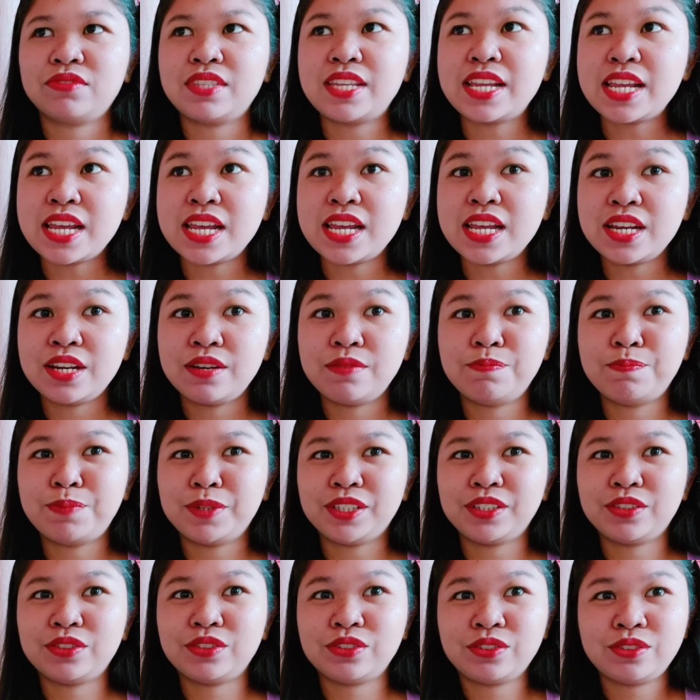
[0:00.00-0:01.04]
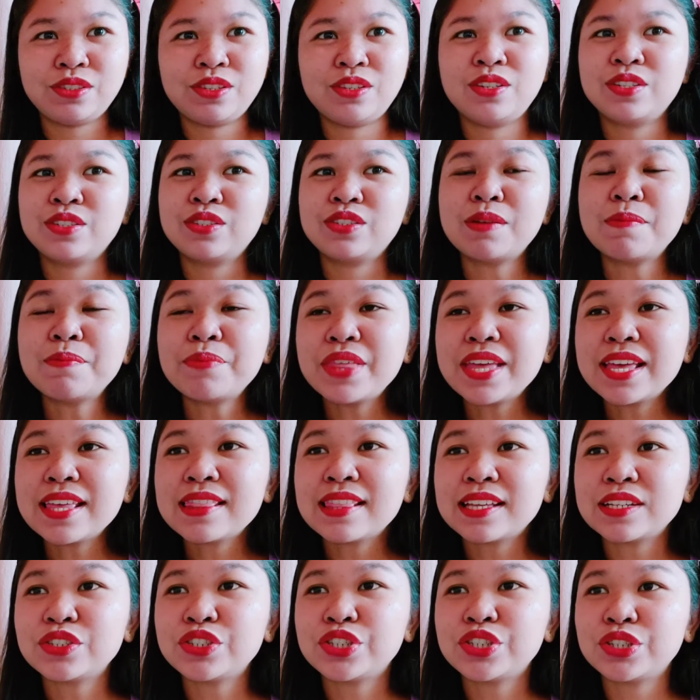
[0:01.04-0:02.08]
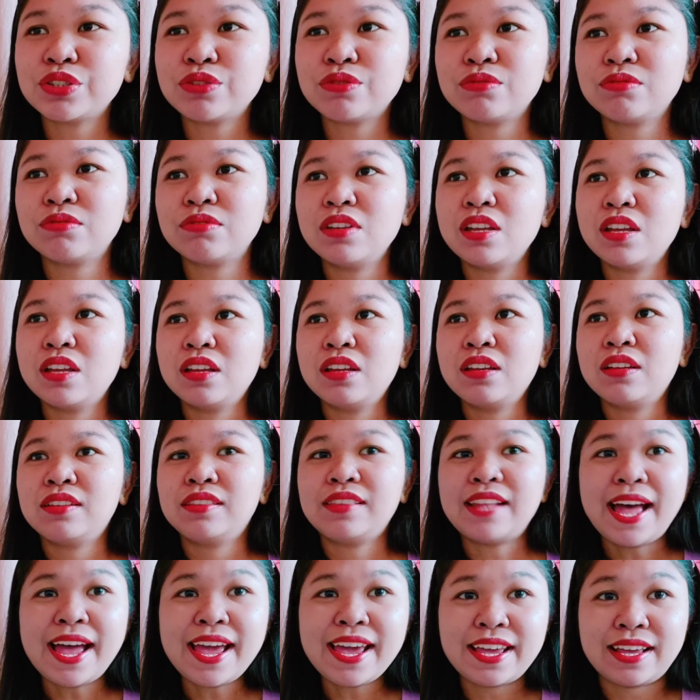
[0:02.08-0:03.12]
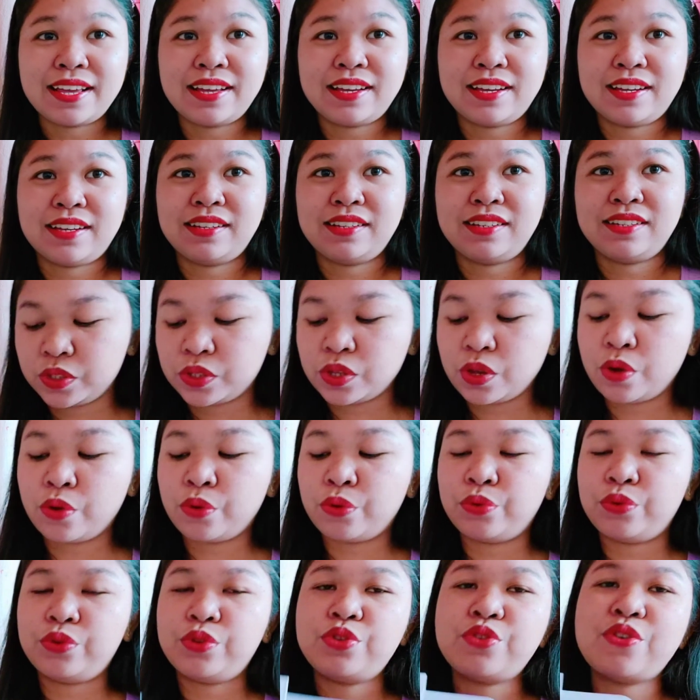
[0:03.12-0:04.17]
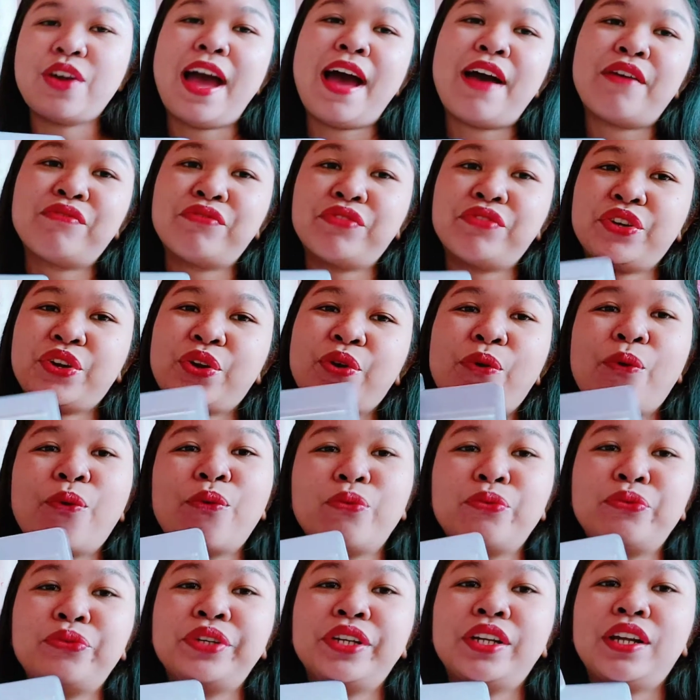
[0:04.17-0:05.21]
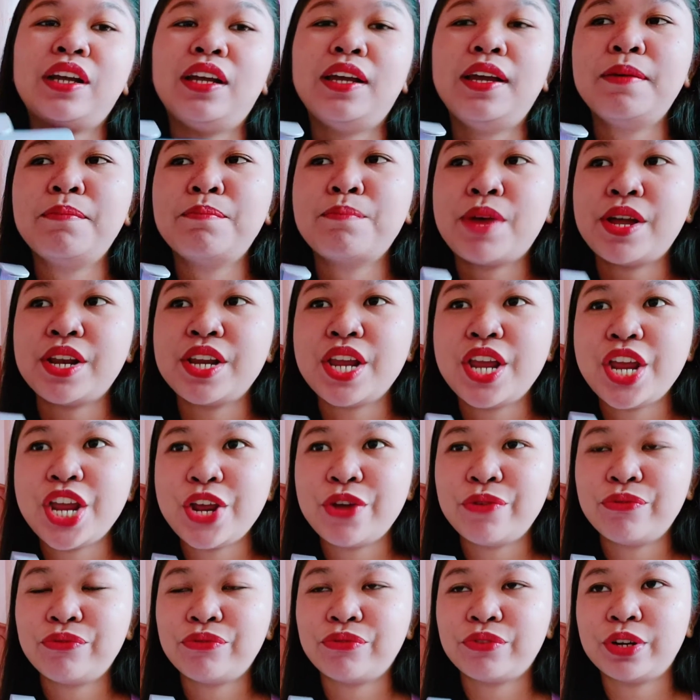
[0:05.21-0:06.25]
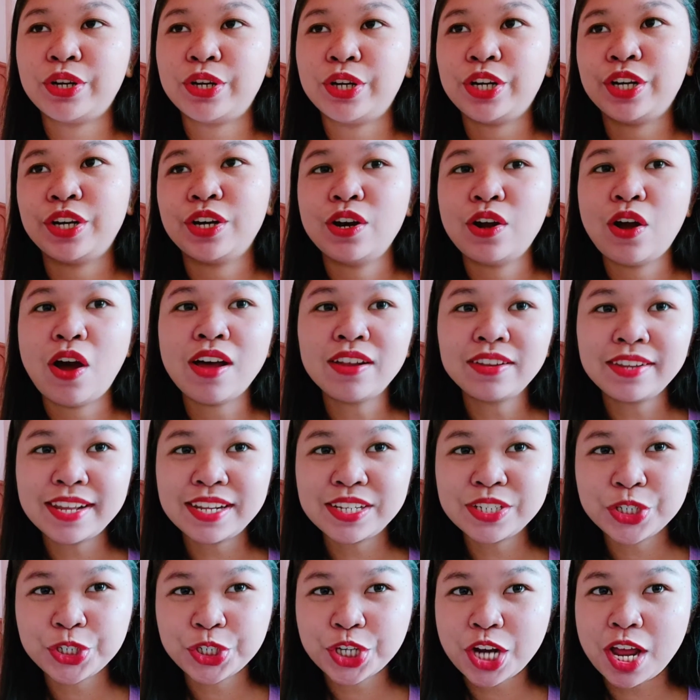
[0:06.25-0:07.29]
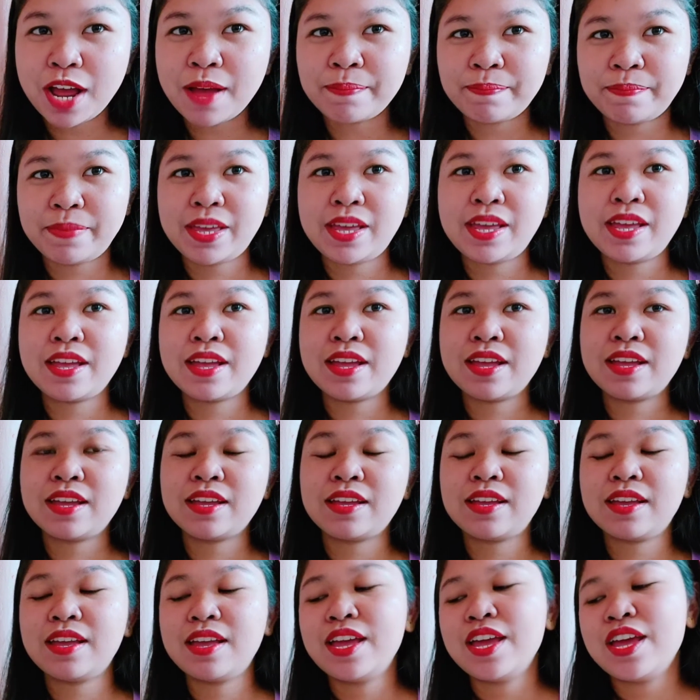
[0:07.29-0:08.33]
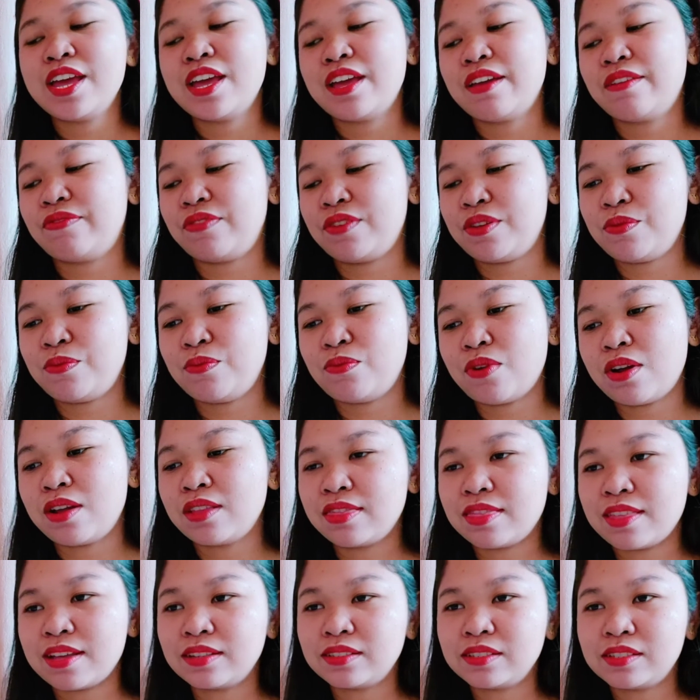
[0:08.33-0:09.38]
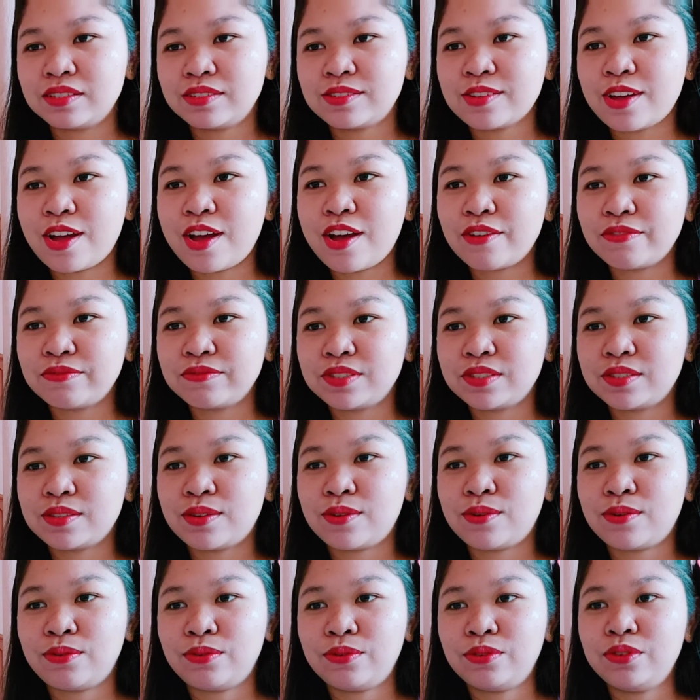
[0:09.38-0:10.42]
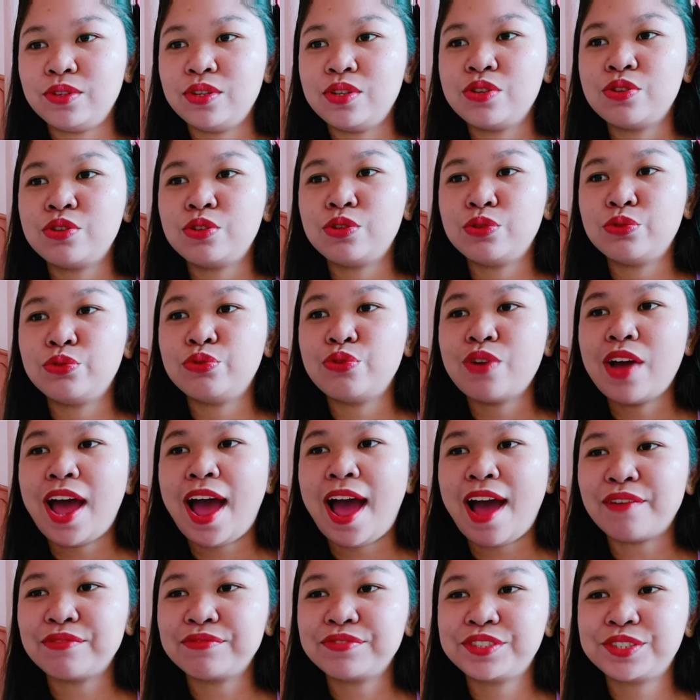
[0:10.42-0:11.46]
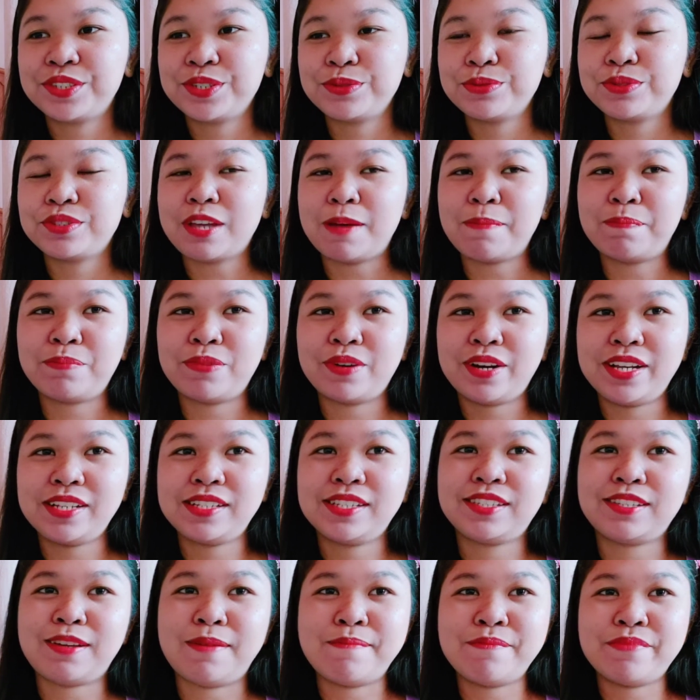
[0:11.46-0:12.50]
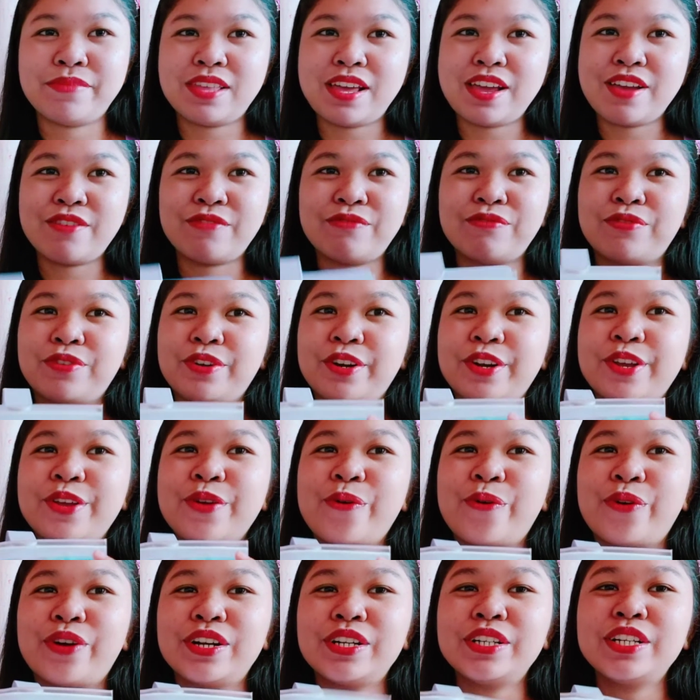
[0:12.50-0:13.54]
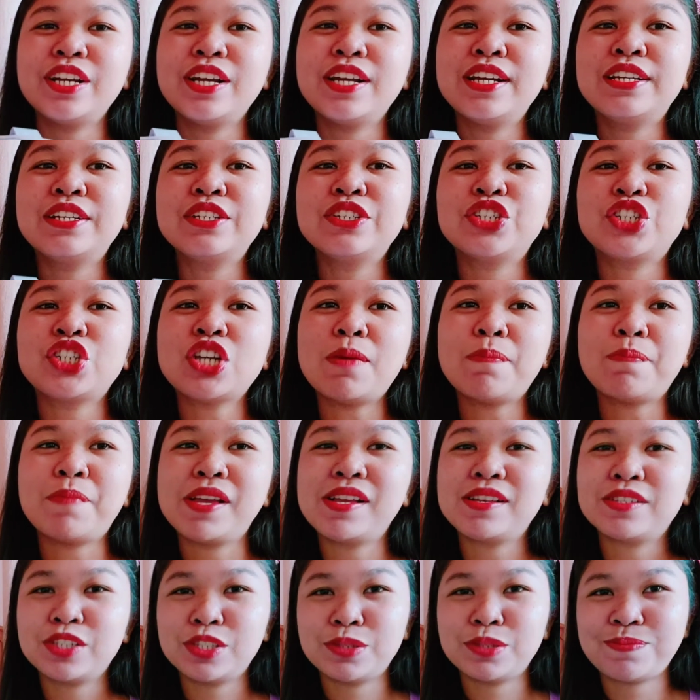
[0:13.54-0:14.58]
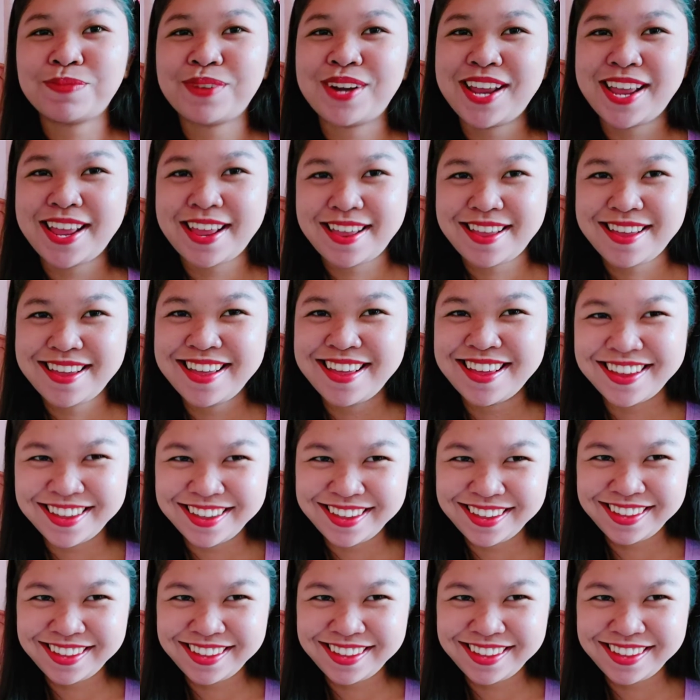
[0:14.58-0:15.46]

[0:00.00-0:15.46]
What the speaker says: need, but something that you like. So you have your own money for online shopping if you want that stuff. So you have to separate something for your shopping spree.